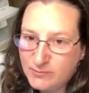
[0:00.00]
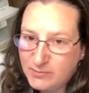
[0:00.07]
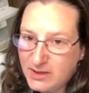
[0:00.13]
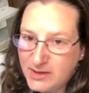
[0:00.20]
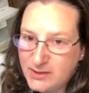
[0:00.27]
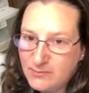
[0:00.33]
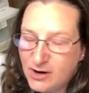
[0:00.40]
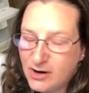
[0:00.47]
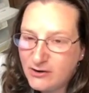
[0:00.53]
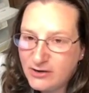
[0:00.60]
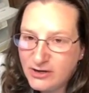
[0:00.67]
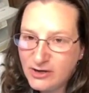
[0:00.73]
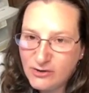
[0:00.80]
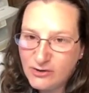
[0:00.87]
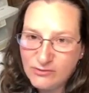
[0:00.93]
played
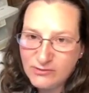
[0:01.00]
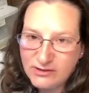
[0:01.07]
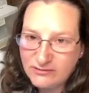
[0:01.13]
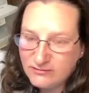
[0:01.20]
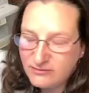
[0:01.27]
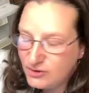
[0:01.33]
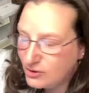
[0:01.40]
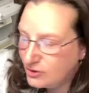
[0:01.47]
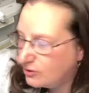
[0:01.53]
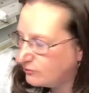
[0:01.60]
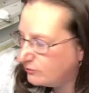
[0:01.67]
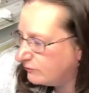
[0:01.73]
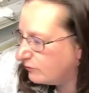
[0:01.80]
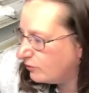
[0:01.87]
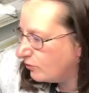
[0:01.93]
Mario and you know
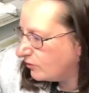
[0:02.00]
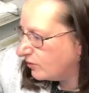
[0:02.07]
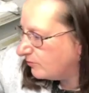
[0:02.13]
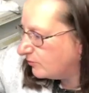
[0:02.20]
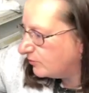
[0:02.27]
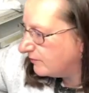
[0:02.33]
you've grown up with the